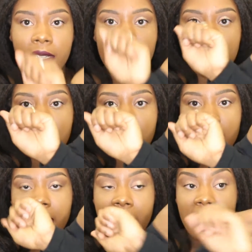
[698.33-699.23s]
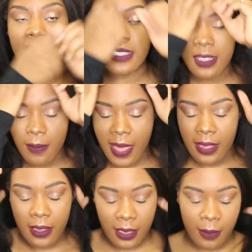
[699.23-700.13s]
essentially an X in the
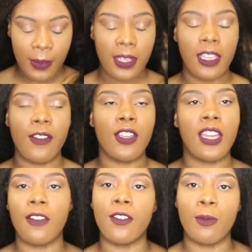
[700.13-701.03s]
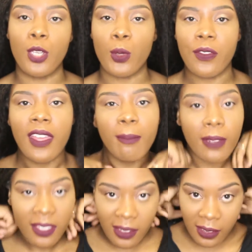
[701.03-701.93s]
back. If you're not familiar with that
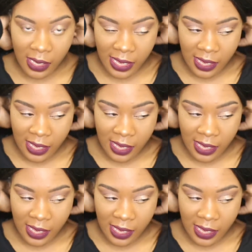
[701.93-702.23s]
method,